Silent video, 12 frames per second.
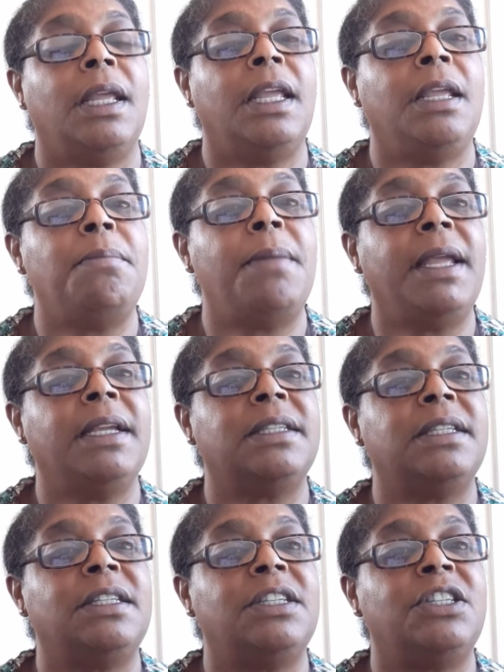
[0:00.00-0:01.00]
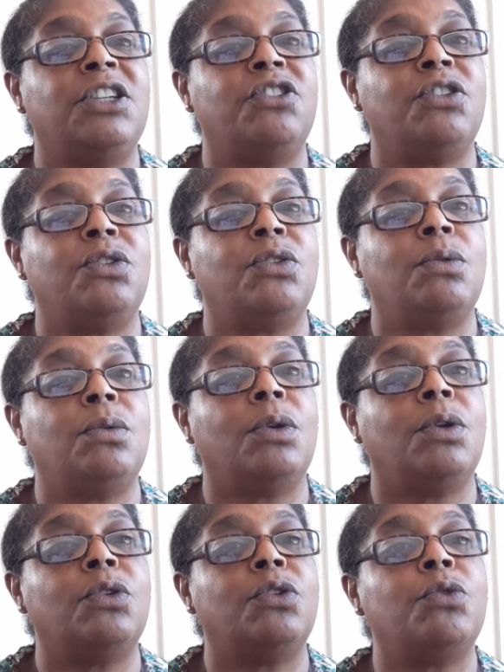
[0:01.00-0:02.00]
he makes a decision
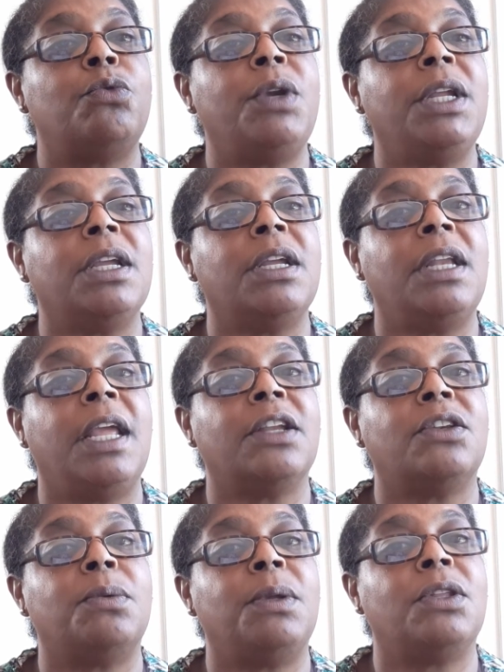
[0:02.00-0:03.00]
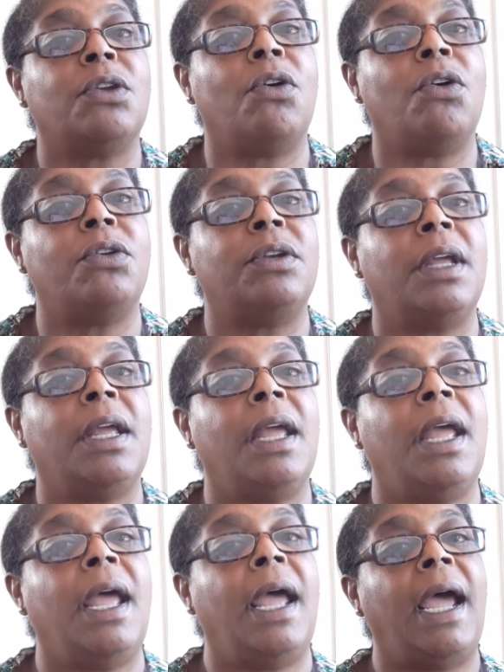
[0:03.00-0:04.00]
to reconnect with God.
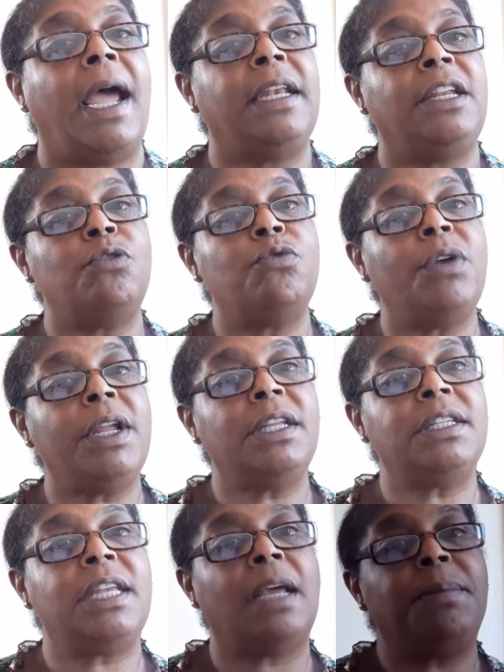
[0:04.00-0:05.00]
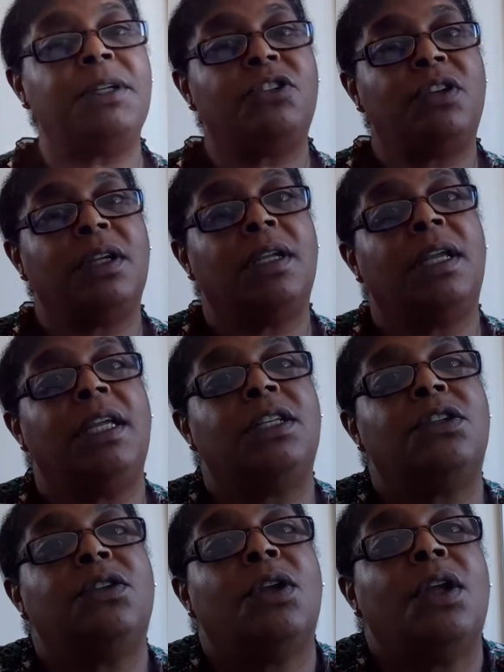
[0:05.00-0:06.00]
And in re-establishing
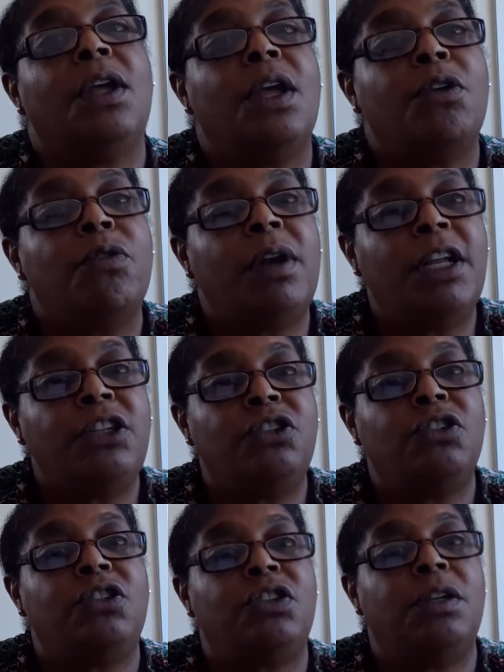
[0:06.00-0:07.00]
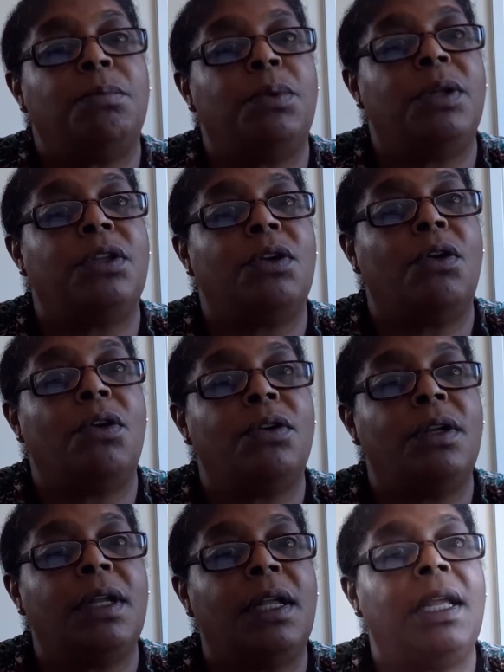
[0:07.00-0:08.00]
his relationship with
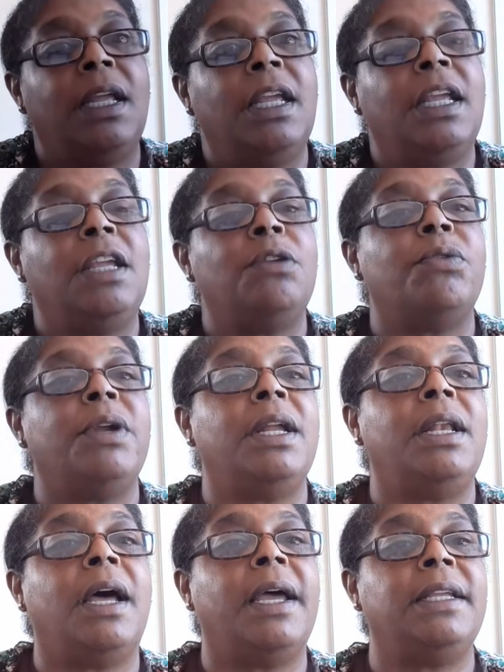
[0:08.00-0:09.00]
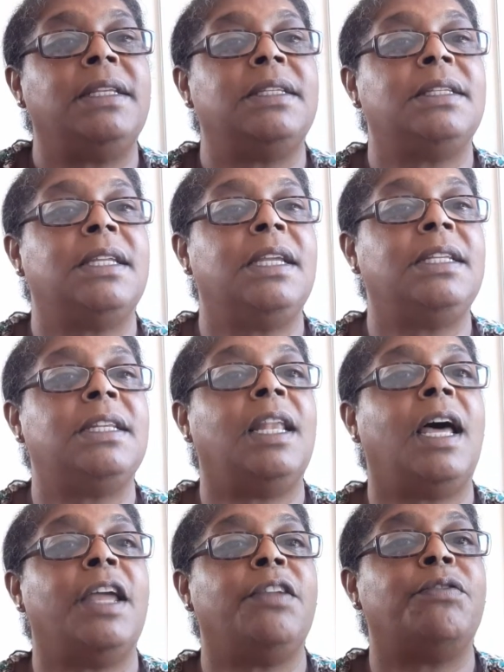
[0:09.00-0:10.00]
God, he realigns his
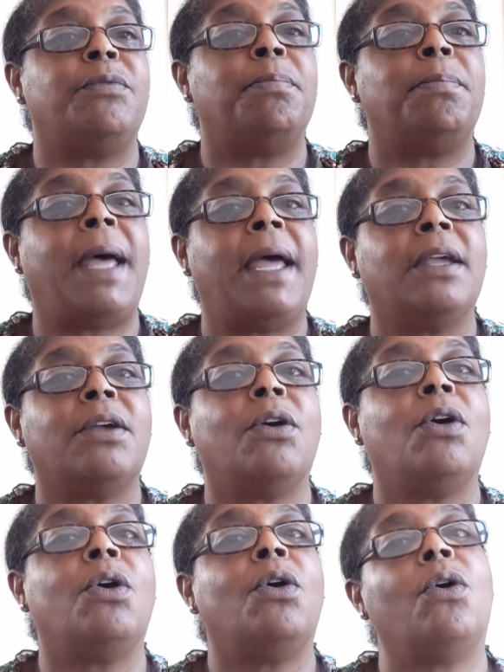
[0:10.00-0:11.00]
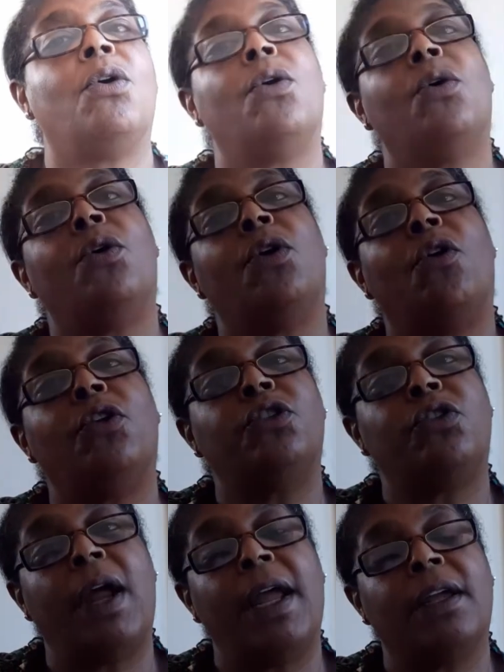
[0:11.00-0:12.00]
life back on
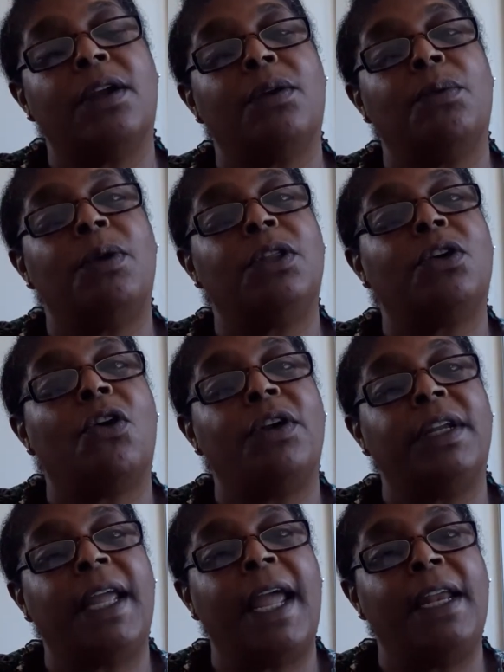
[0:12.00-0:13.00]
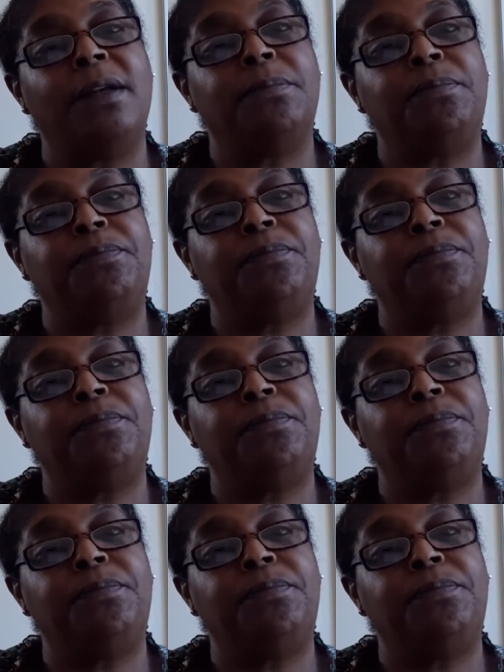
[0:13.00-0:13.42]
track with God again.